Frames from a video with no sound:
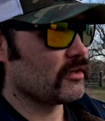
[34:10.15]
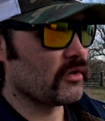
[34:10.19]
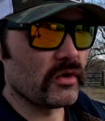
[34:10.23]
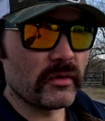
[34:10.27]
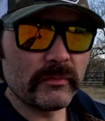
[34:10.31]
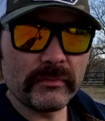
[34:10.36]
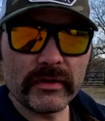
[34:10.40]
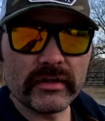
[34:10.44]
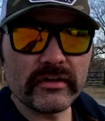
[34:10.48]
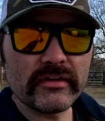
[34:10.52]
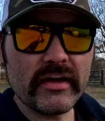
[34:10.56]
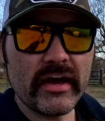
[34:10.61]
go
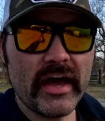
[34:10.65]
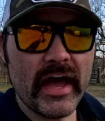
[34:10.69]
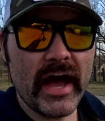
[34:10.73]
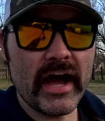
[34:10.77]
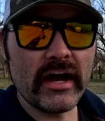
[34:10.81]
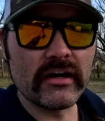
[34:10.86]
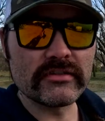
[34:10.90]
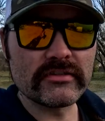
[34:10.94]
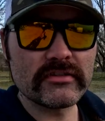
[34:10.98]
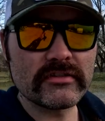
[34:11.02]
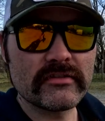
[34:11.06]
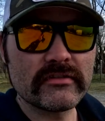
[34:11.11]
up here to the
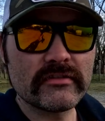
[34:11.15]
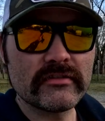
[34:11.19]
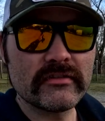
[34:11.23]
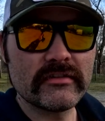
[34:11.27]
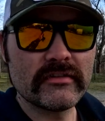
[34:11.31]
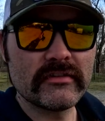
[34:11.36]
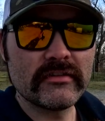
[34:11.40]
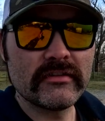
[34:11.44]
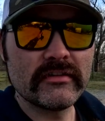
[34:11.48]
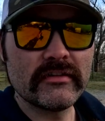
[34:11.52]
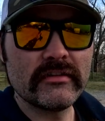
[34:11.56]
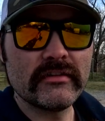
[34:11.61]
house
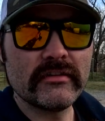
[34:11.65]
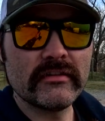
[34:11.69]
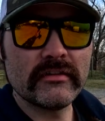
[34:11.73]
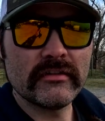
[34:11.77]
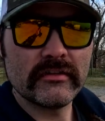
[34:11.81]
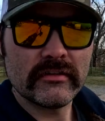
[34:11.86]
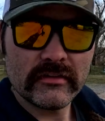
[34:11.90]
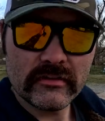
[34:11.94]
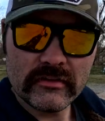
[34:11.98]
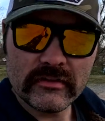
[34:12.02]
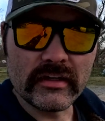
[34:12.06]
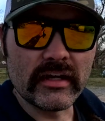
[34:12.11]

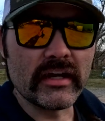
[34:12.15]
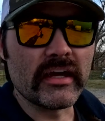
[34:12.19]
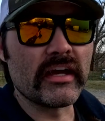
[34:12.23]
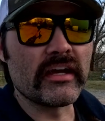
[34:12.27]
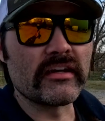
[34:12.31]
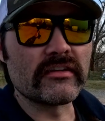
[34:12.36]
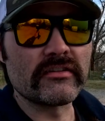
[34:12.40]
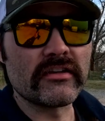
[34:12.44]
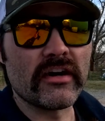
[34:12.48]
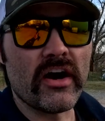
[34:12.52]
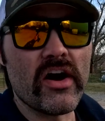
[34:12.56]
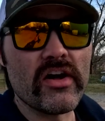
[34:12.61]

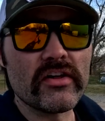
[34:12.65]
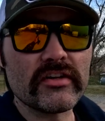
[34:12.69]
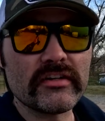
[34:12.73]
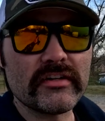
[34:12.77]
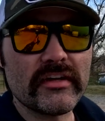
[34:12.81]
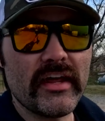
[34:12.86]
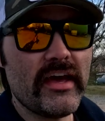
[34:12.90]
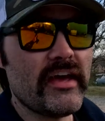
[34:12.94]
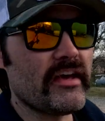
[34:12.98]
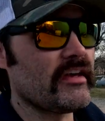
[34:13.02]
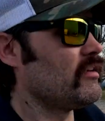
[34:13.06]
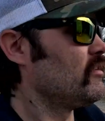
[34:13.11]
and call it a
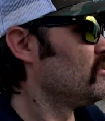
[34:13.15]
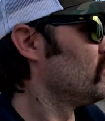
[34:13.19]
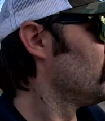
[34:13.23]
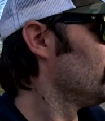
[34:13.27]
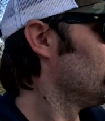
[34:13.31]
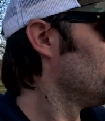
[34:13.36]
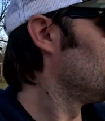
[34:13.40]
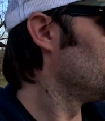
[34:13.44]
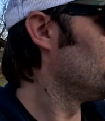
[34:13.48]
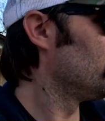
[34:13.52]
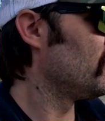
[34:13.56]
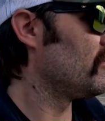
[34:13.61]
day.
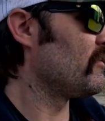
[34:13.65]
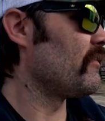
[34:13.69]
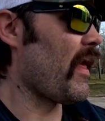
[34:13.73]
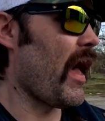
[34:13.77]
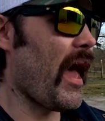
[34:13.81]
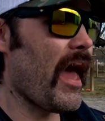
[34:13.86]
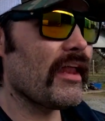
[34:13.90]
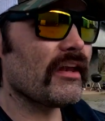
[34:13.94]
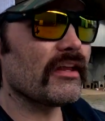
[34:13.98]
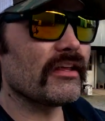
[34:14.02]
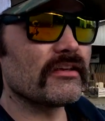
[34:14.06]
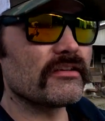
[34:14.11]

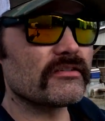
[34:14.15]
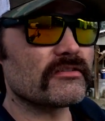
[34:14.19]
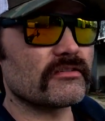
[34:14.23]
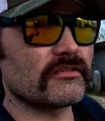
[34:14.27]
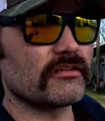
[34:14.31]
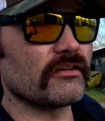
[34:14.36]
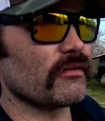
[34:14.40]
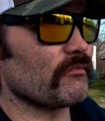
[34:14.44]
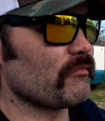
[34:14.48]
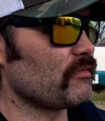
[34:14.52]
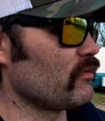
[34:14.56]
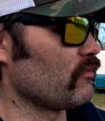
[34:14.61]
That is
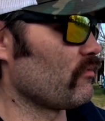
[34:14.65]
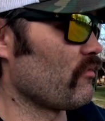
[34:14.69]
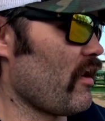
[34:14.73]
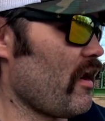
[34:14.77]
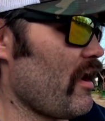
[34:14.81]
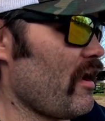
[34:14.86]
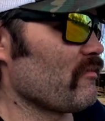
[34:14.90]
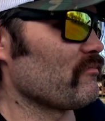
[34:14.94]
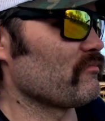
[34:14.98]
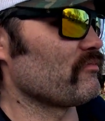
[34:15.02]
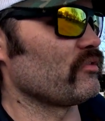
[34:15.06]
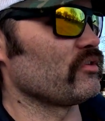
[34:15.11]
gonna be a
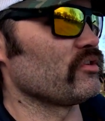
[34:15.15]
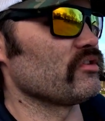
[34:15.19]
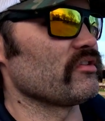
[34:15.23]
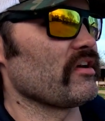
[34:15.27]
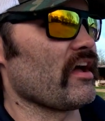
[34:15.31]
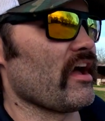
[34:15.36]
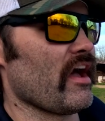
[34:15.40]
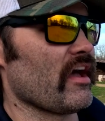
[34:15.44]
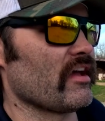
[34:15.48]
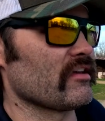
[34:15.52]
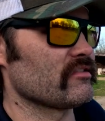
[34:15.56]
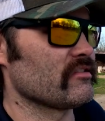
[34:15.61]
wrap for you
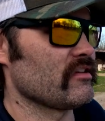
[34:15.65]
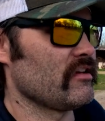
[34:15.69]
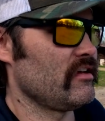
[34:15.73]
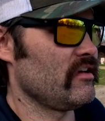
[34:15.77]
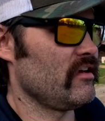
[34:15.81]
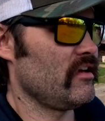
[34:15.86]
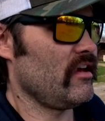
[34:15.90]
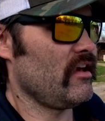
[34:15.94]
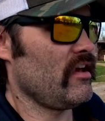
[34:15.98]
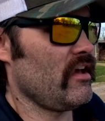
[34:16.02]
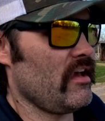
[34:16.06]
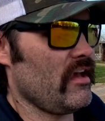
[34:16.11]
guys.
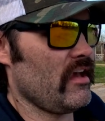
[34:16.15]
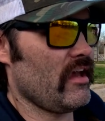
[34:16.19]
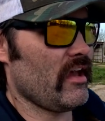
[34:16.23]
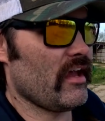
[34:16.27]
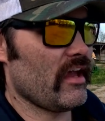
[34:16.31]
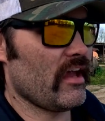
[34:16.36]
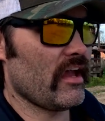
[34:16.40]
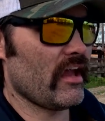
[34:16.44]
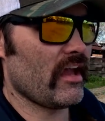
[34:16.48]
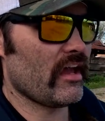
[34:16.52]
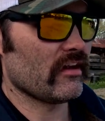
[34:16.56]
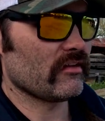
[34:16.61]

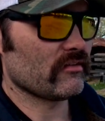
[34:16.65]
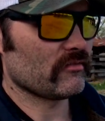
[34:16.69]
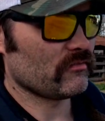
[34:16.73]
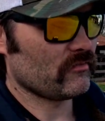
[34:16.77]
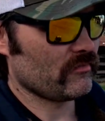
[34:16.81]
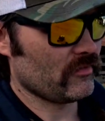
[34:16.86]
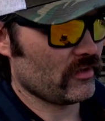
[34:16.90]
And